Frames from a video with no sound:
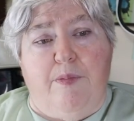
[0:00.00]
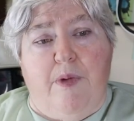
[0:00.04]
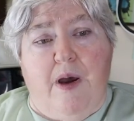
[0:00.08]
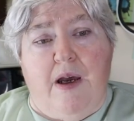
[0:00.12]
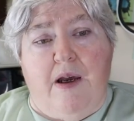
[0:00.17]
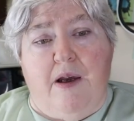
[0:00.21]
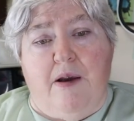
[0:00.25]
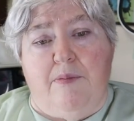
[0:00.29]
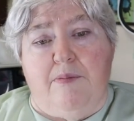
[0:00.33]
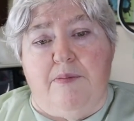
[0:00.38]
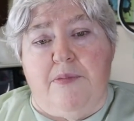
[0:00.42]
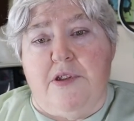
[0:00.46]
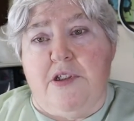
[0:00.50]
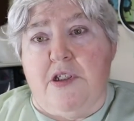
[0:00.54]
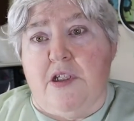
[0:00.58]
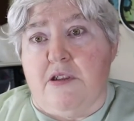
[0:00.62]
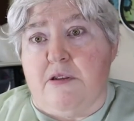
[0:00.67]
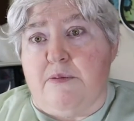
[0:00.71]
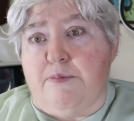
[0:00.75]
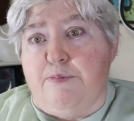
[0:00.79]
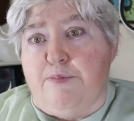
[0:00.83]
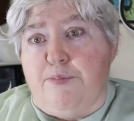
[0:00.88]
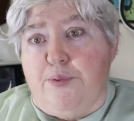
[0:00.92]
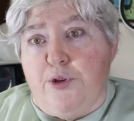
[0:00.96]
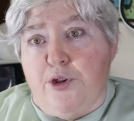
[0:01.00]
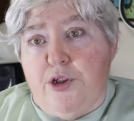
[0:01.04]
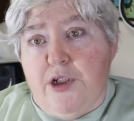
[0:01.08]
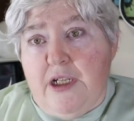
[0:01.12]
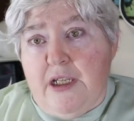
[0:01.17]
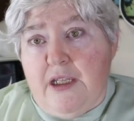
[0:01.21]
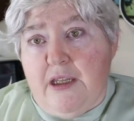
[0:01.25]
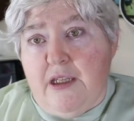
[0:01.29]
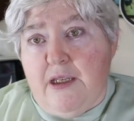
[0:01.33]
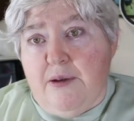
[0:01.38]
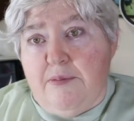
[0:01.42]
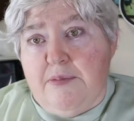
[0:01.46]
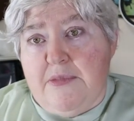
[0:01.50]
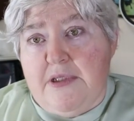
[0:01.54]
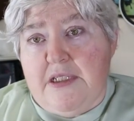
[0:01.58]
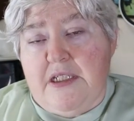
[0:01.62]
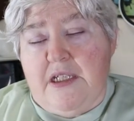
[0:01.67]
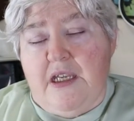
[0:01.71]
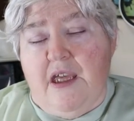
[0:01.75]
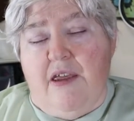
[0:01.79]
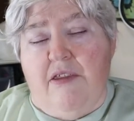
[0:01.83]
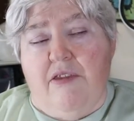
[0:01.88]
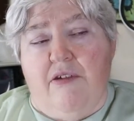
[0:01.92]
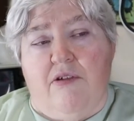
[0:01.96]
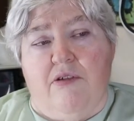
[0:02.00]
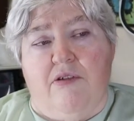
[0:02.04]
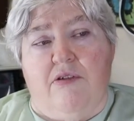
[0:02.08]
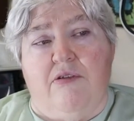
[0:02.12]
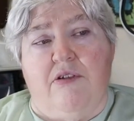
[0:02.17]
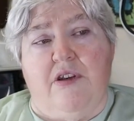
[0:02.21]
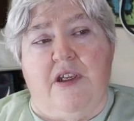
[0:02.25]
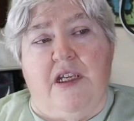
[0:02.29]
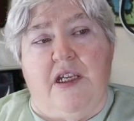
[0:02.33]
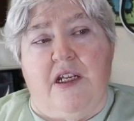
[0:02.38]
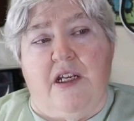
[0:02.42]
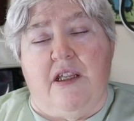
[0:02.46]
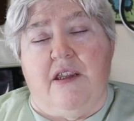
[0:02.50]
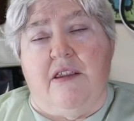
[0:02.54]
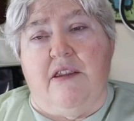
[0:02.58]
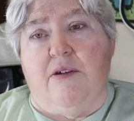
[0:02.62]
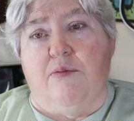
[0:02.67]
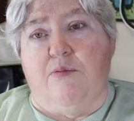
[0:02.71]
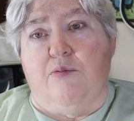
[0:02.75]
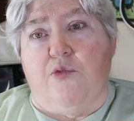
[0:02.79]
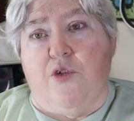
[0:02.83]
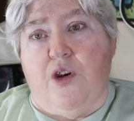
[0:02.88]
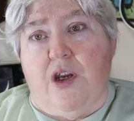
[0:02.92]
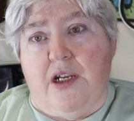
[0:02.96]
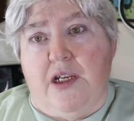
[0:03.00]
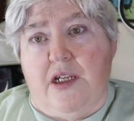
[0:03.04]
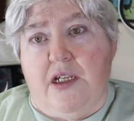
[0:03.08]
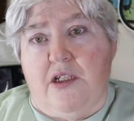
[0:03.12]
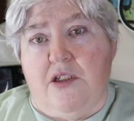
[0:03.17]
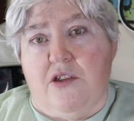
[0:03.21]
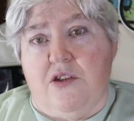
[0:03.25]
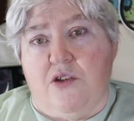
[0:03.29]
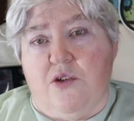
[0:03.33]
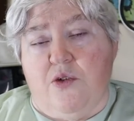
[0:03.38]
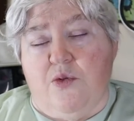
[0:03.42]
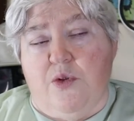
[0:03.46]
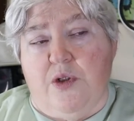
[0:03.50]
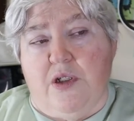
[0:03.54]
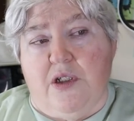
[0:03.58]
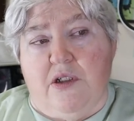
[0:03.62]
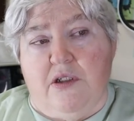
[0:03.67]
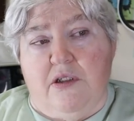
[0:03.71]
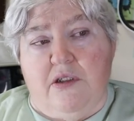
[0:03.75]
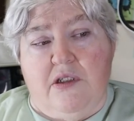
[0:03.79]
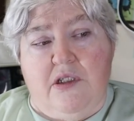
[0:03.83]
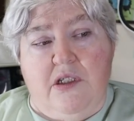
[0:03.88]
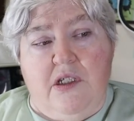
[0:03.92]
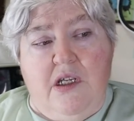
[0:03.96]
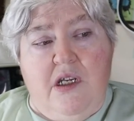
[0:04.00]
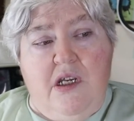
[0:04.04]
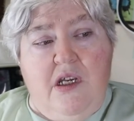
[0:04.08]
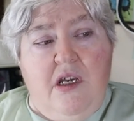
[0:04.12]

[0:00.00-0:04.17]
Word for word: um, just putting them together, getting them ready to quilt.